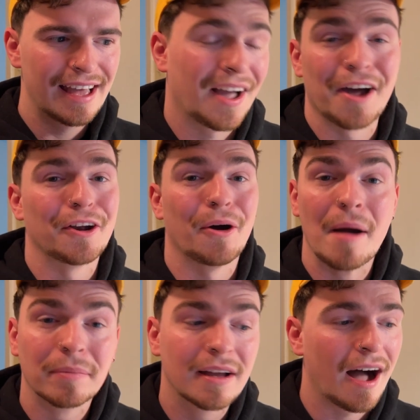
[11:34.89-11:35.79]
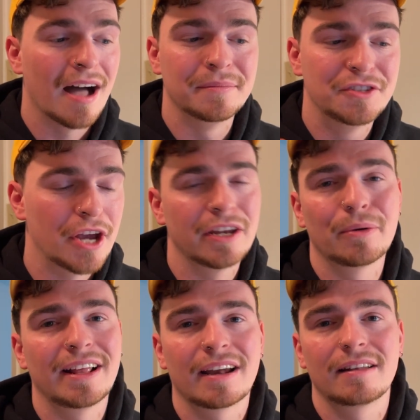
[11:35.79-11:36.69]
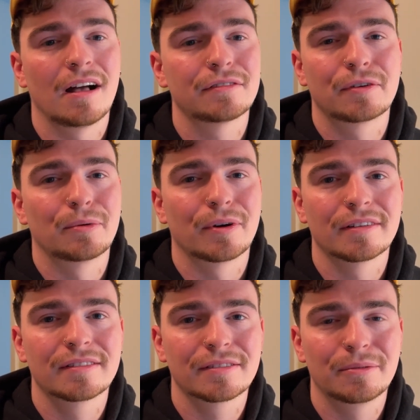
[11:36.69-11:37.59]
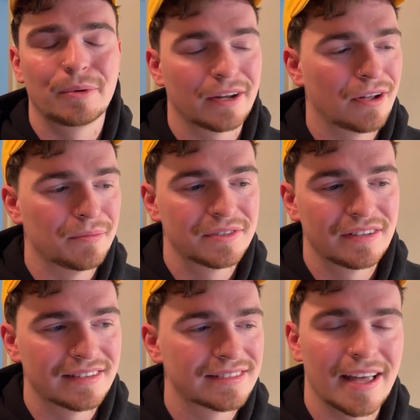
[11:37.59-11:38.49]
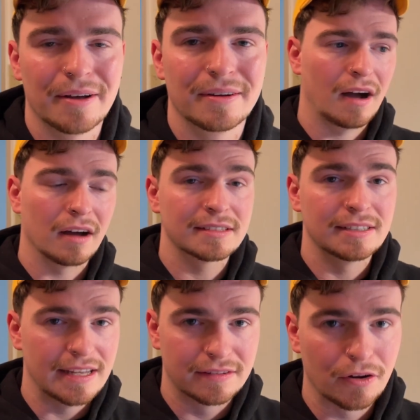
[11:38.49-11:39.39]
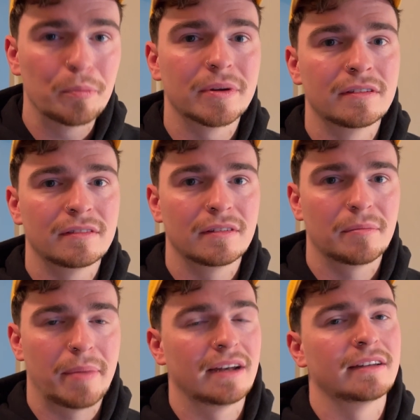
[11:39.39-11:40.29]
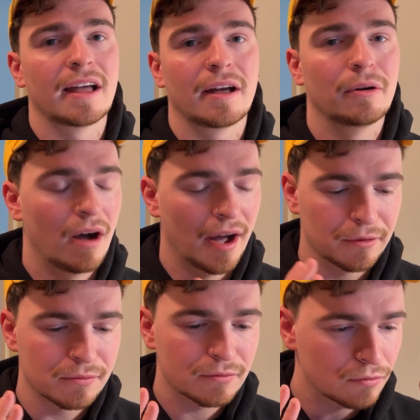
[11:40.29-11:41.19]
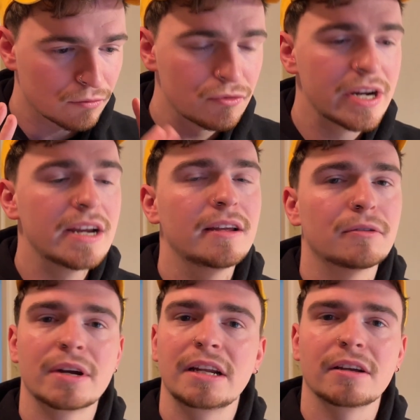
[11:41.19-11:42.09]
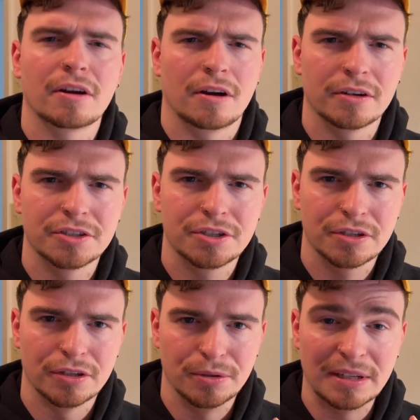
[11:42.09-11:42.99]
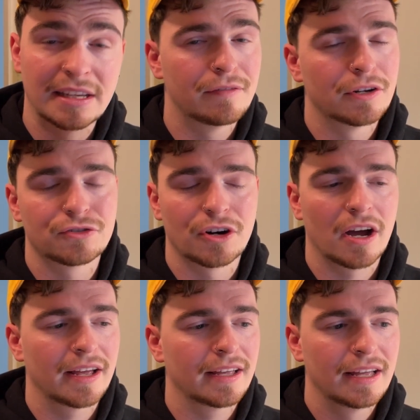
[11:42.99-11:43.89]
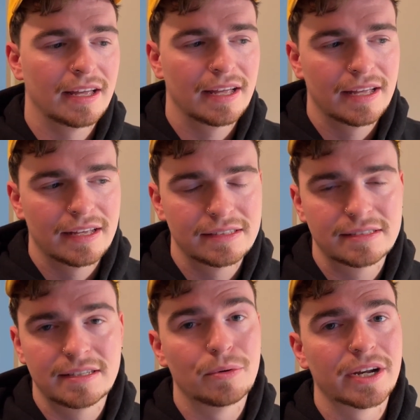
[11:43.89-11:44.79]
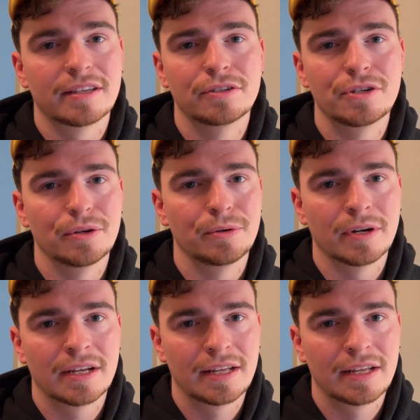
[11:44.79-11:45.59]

I don't know. I'm I'm genuinely at a loss for words when it comes to this now. Honestly, it's an open beta now. I really really encourage you to give it a try, see what it can do.